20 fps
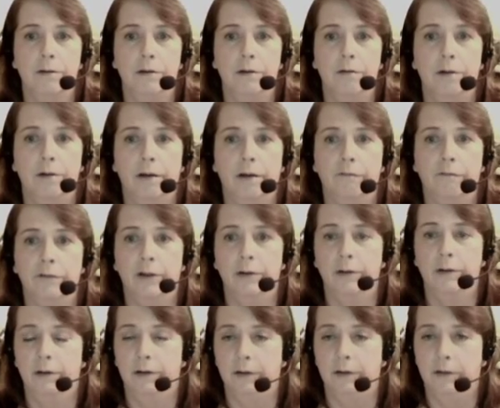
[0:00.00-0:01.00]
you have
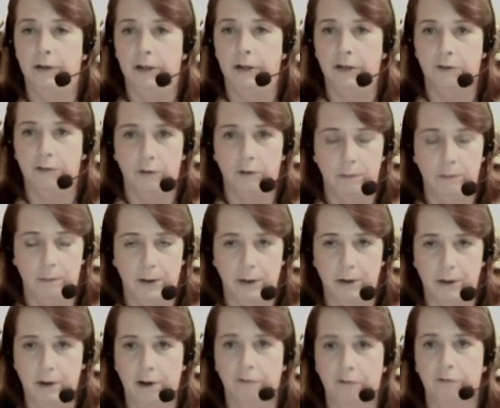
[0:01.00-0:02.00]
the things written by
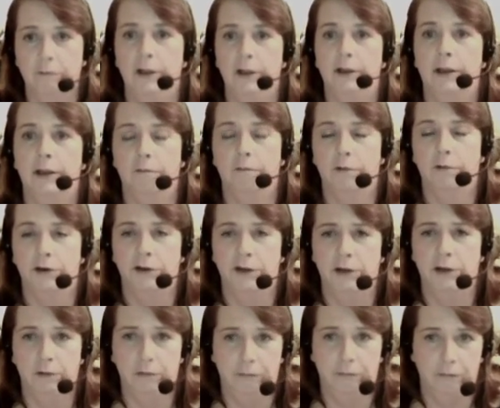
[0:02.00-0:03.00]
the government that were
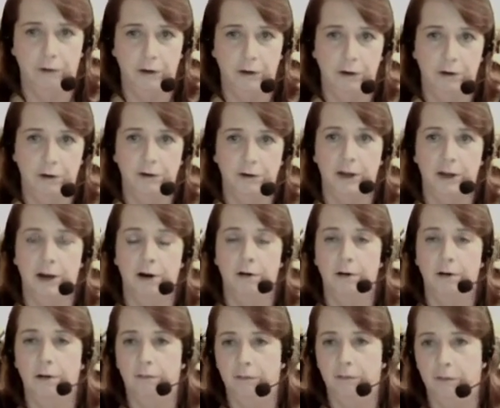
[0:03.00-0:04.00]
sealed for years, the
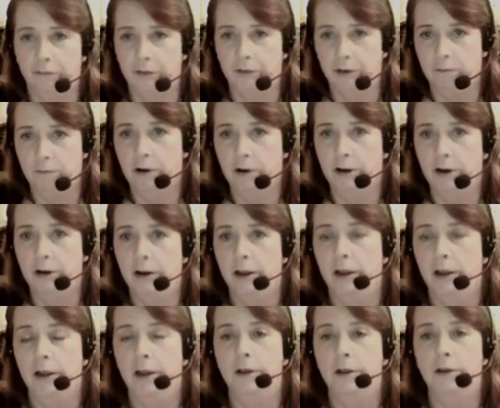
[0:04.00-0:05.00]
Area 51.
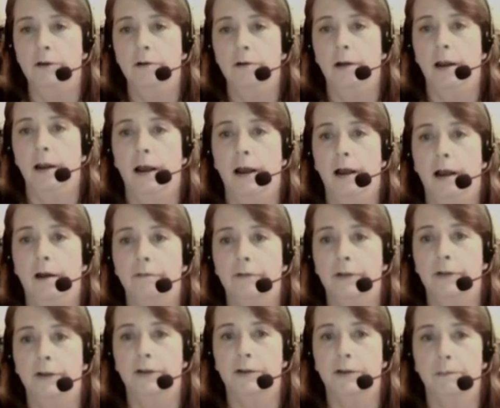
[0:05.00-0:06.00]
You have
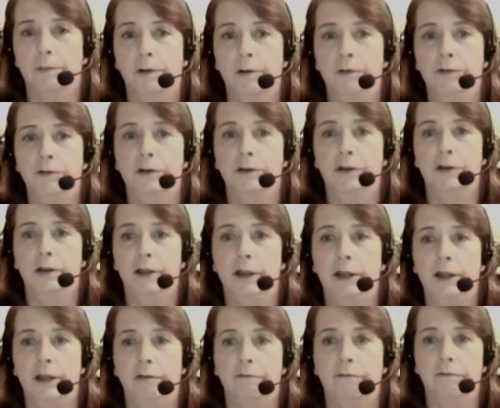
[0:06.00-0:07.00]
the supposedly
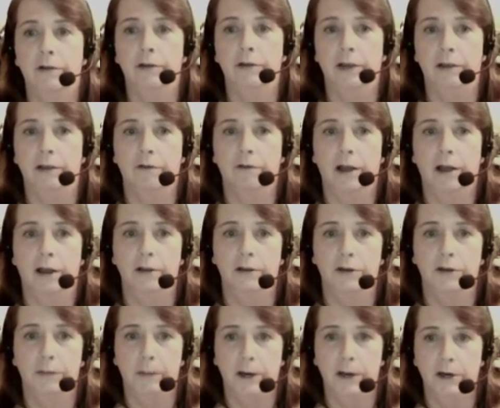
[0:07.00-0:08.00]
they've got
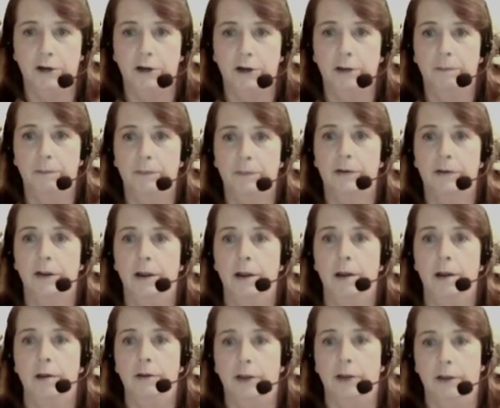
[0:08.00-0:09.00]
spaceships.
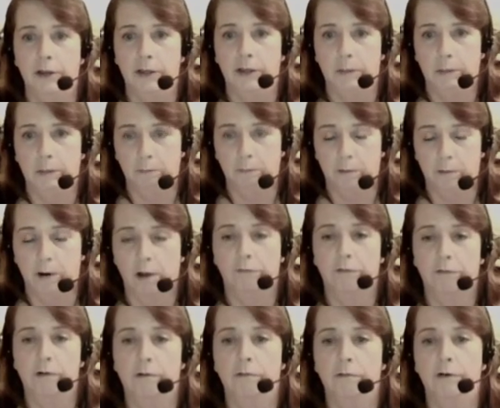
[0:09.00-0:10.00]
Nothing's been brought
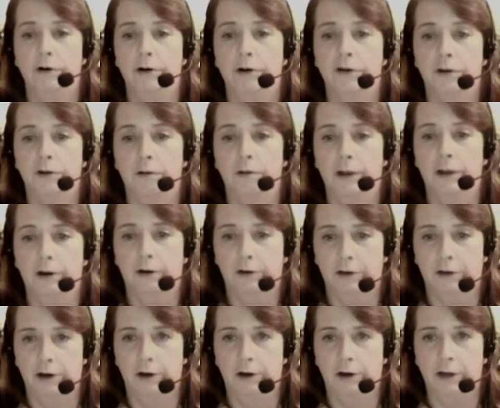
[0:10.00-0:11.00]
forward, so they're
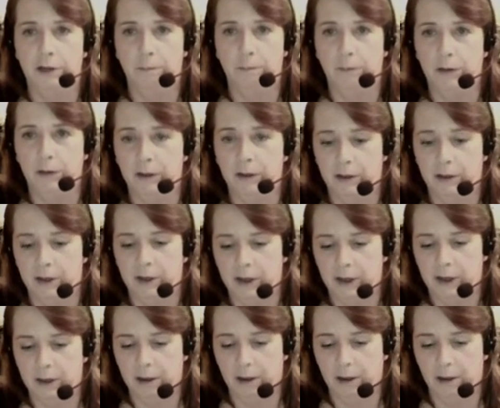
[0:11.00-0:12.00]
keeping
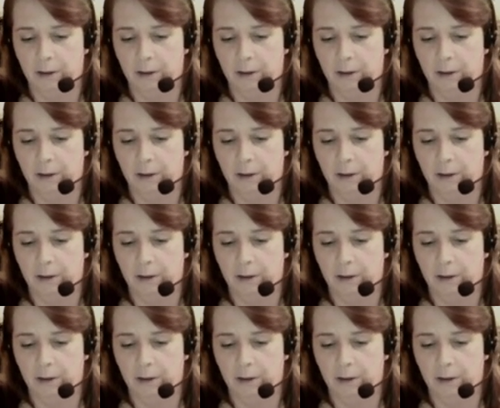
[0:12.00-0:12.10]
the